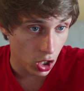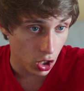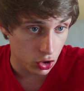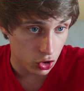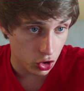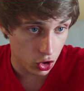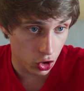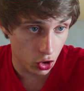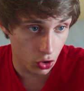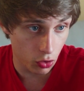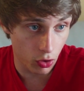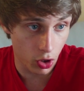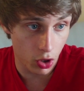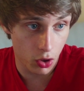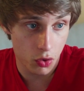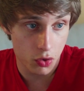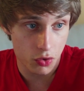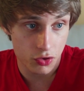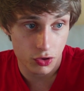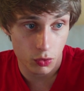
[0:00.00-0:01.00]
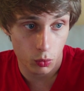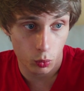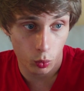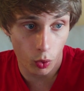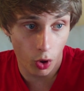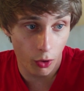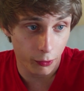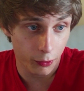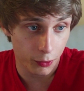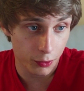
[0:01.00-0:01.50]
churros,
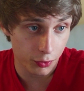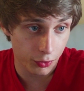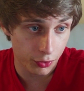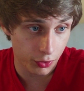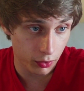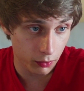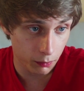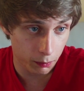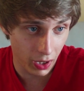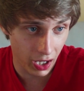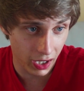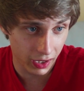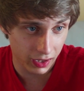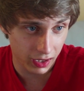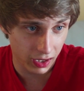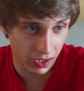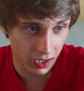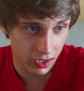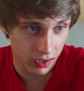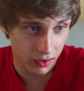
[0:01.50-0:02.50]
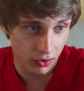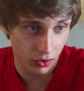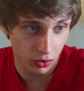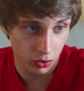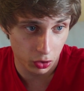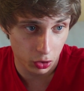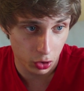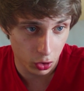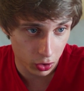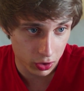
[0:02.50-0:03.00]
waffles, pancakes
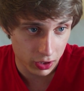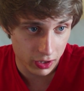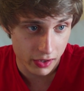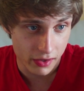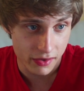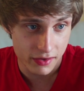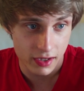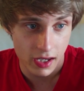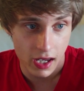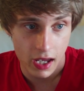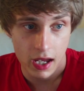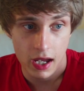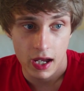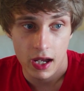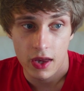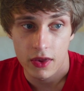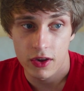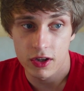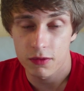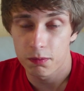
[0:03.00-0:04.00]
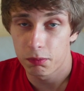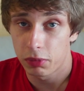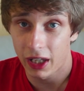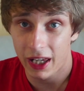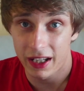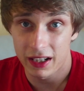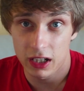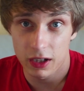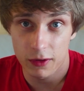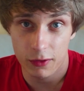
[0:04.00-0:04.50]
and cookies. There's
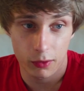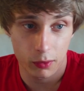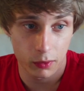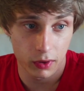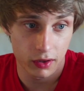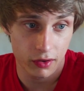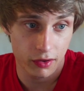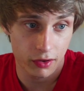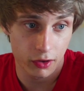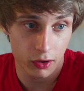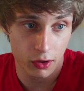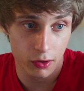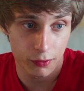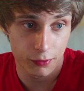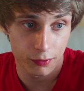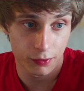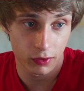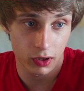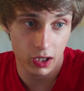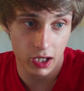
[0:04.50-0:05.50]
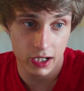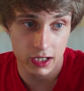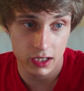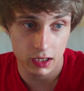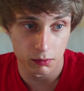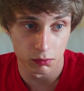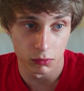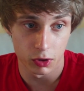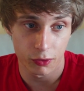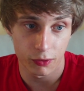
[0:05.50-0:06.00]
plenty of sweet stuff
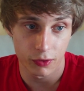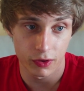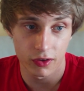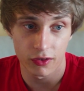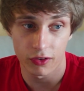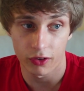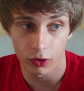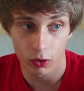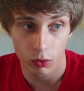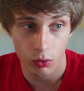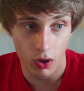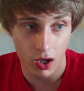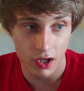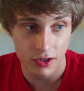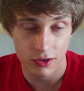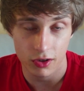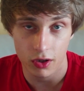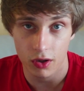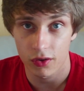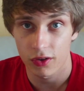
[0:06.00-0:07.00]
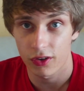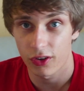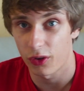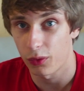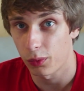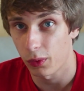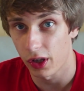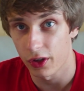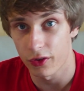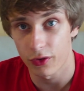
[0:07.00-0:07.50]
like muffins and croissants,
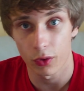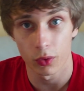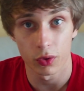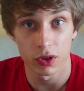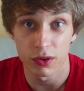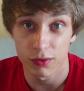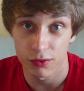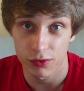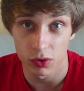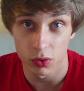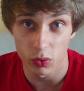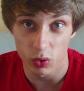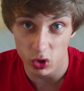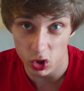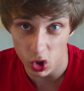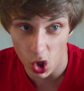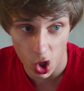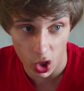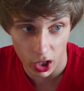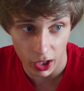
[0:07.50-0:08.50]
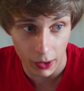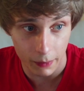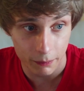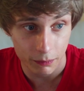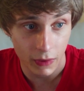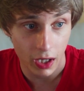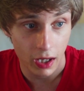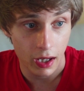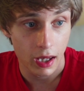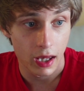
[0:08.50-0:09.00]
as well as all your fruit and yogurt.
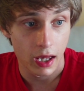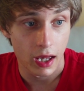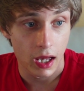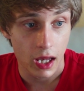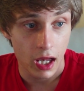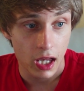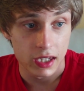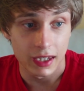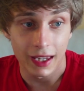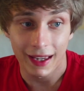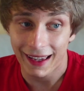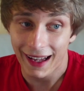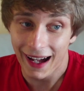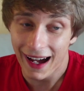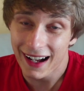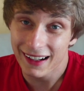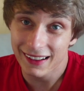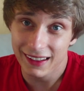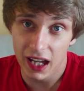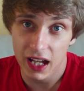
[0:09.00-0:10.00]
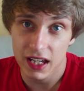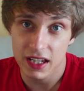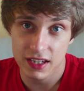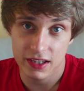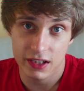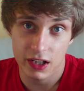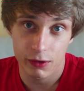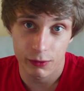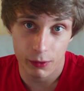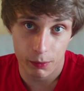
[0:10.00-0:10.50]
You can get
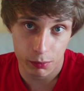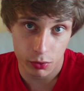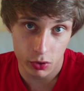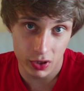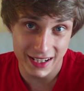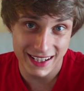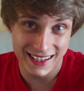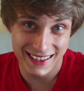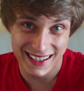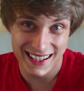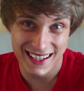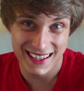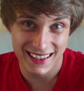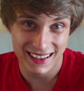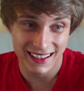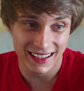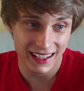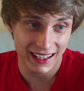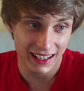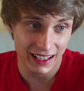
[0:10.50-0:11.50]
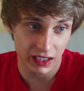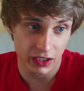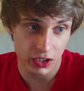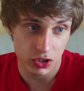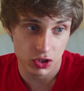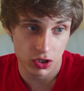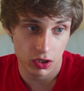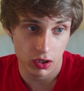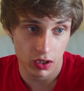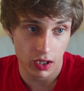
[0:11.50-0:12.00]
yourself a pretty decent
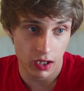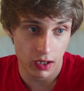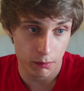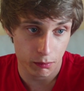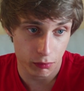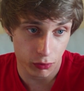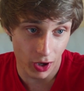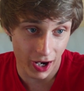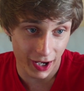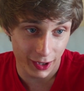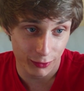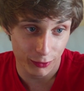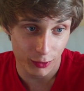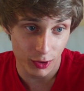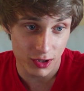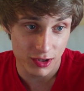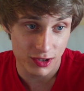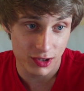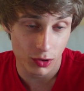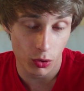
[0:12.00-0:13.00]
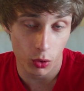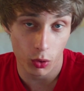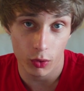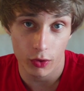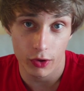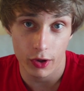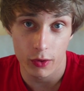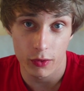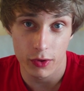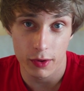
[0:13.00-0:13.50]
English breakfast,
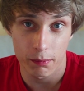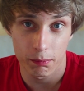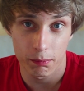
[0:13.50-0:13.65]
although the